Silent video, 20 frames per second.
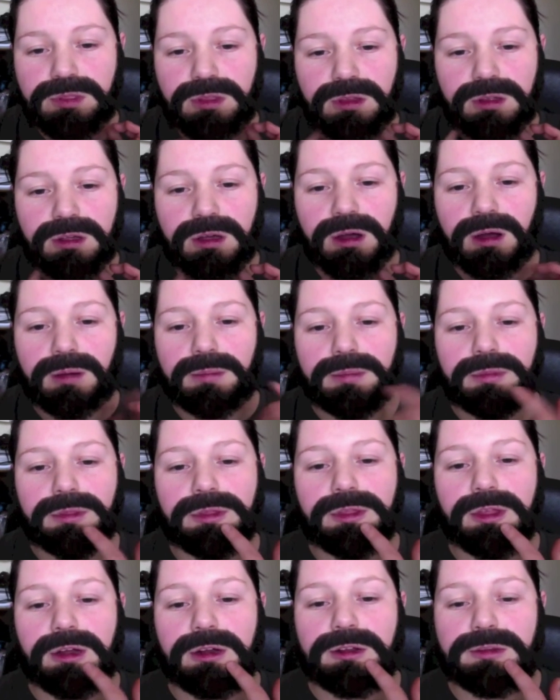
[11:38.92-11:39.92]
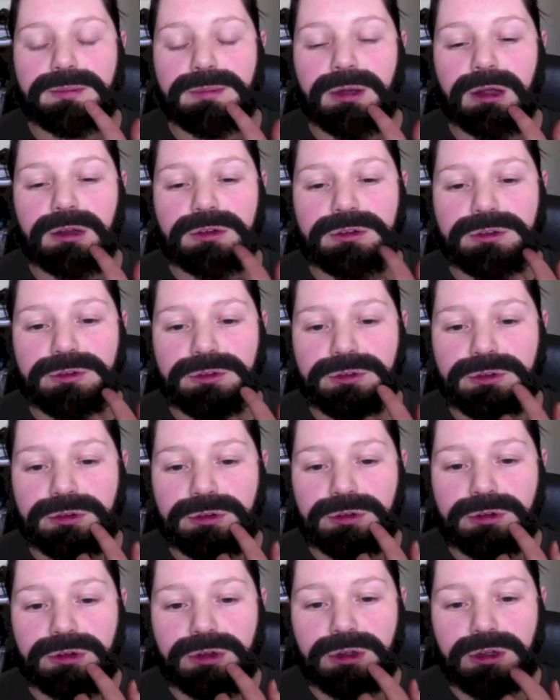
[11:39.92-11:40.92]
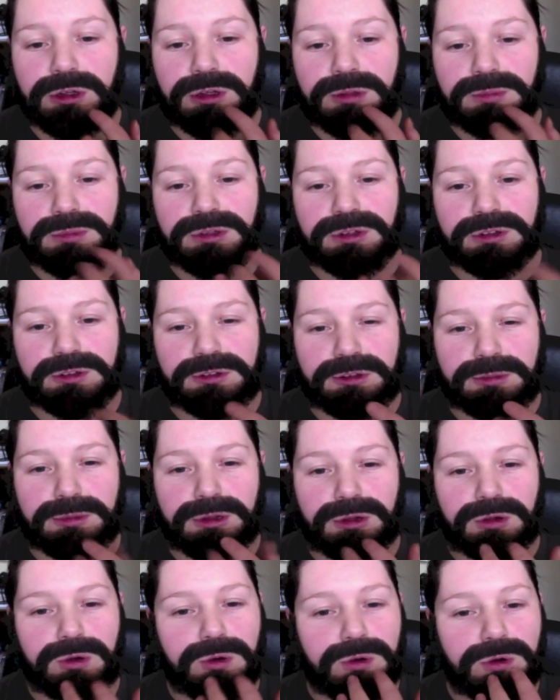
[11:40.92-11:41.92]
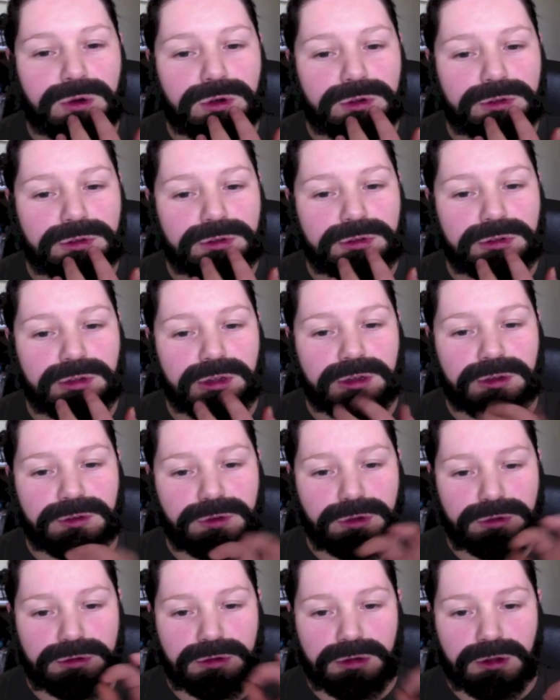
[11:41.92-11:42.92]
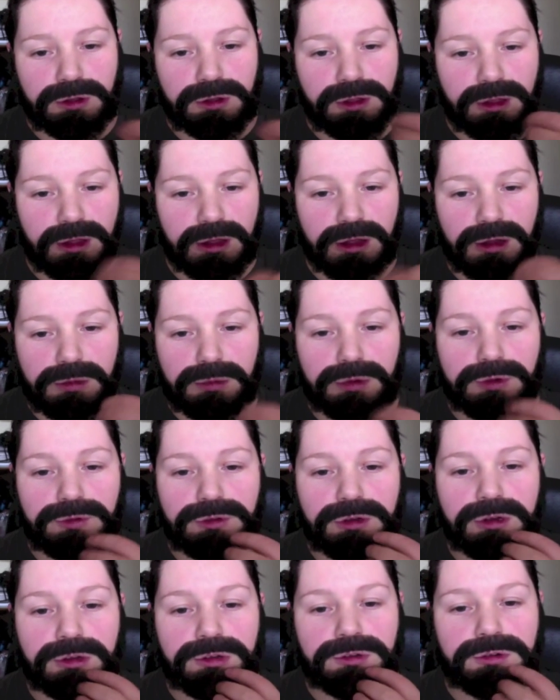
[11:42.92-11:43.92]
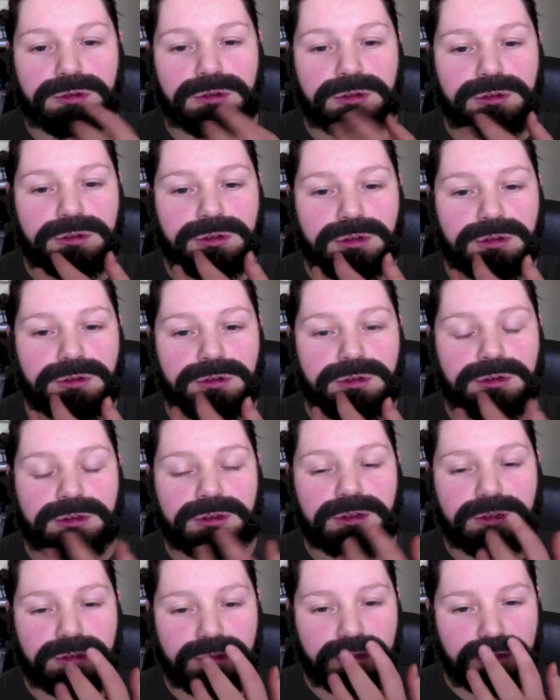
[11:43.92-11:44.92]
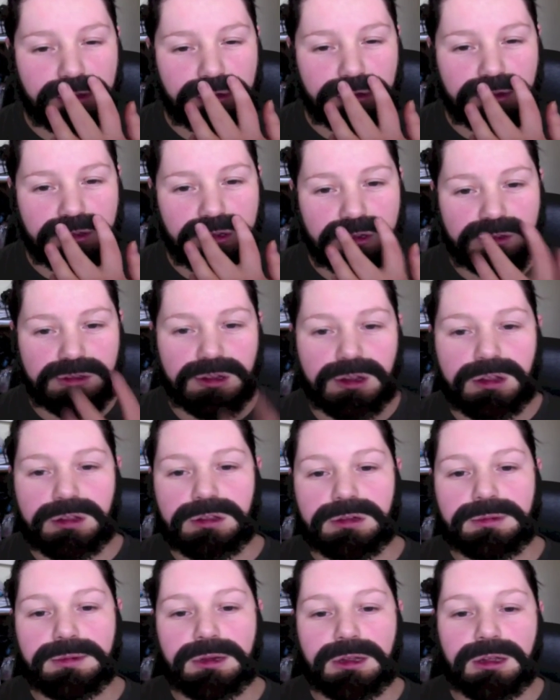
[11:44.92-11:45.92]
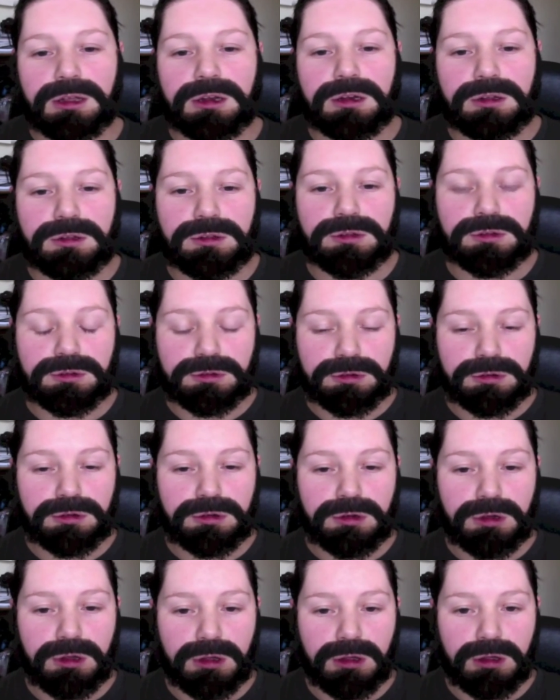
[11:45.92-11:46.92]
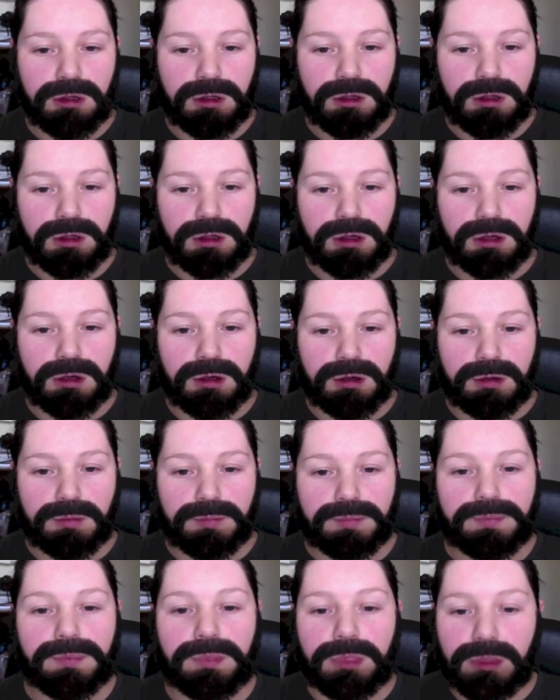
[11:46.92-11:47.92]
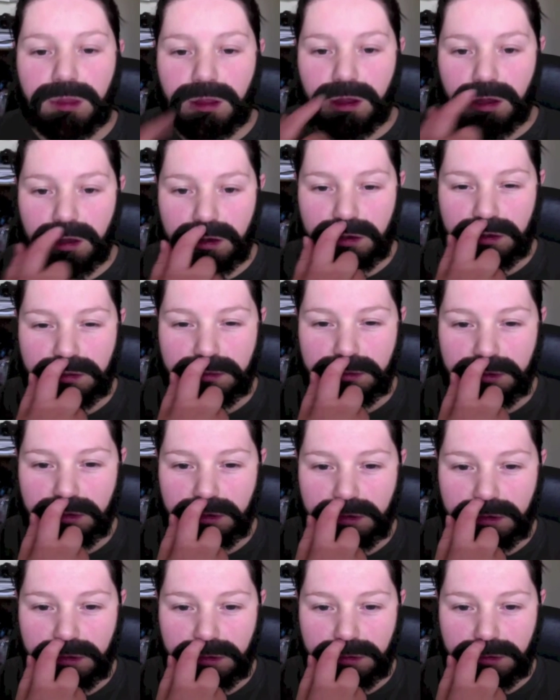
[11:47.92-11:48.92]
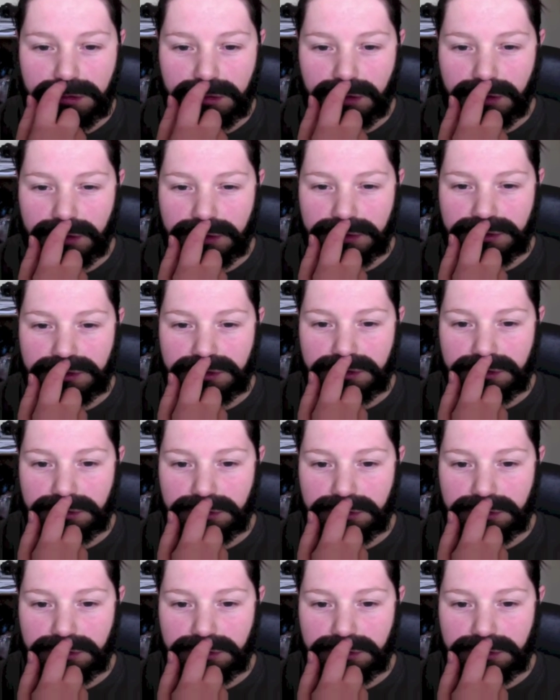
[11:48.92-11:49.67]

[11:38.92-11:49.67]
that it's backed onto, because it's a bit coarse, and you've also got the hair woven into it, so it sort of digs in. So it does take a little bit of getting used to, and you'll notice